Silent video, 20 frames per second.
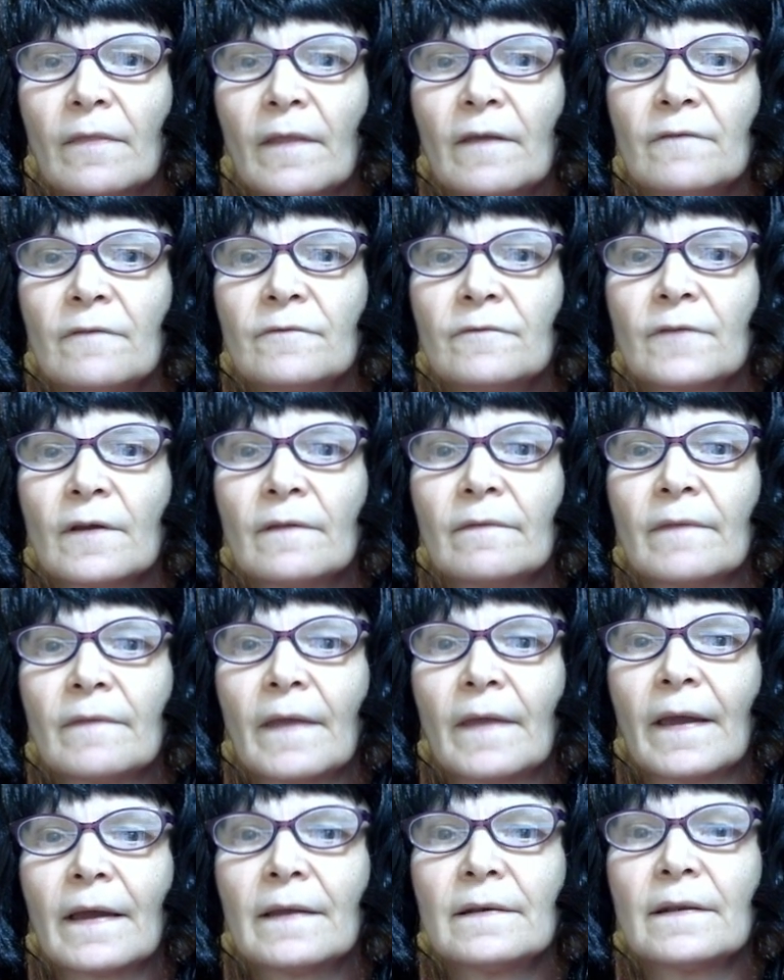they've done
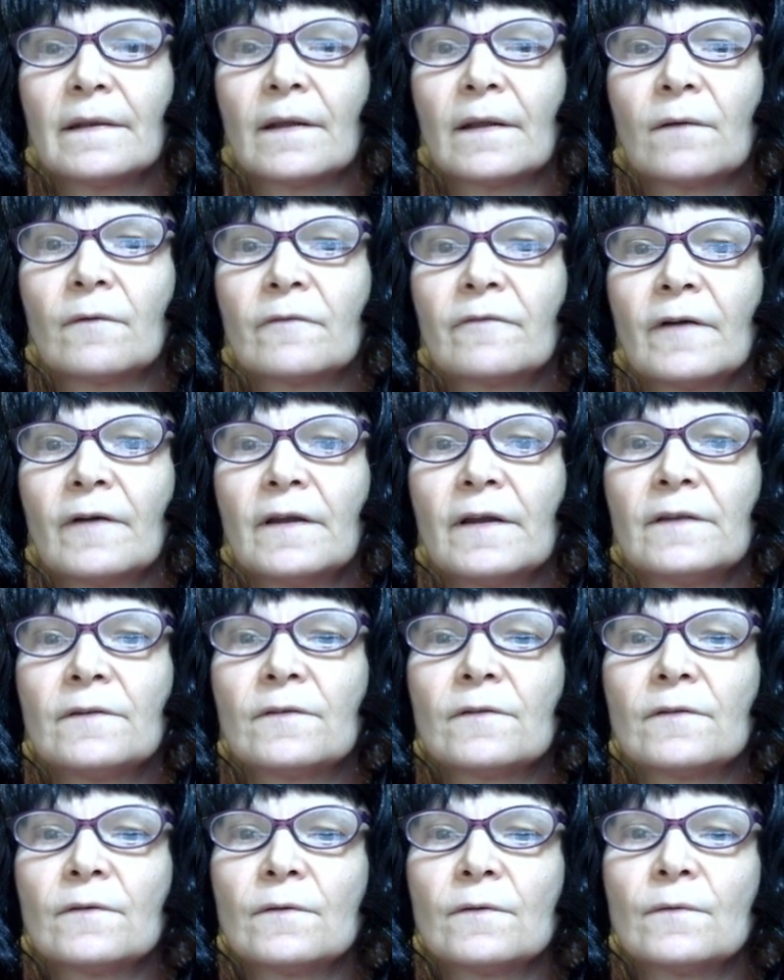that. Now, if I
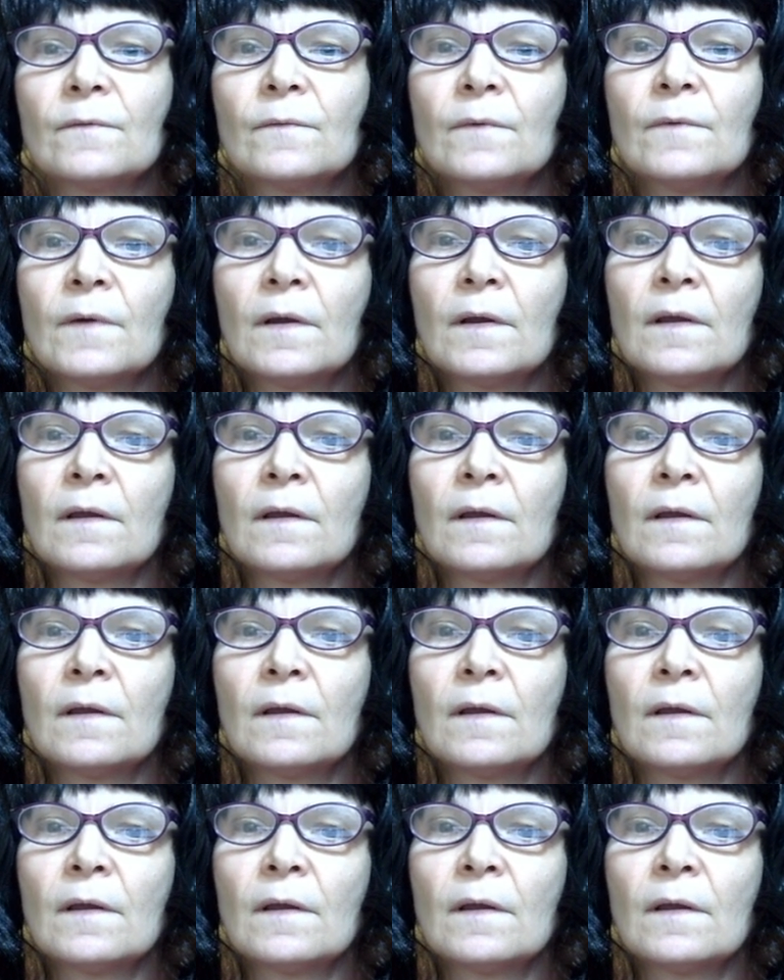do